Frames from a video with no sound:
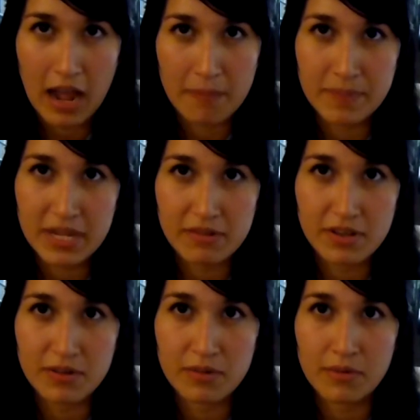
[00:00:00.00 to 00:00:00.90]
a
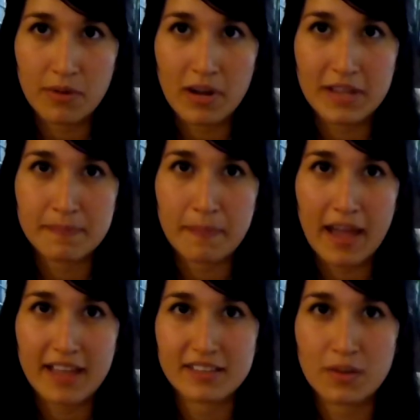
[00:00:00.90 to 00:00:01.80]
period ruled
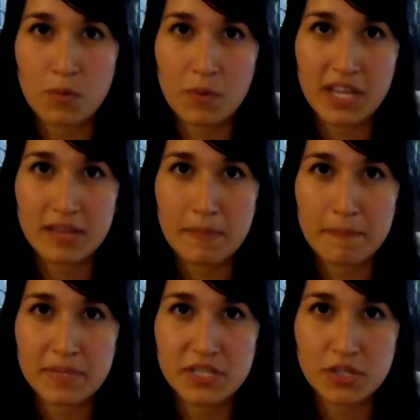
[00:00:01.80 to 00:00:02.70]
by Queen
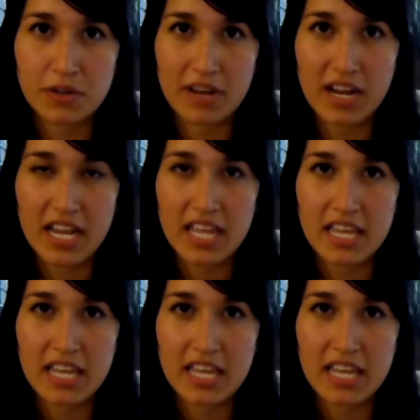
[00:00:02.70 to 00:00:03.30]
Victoria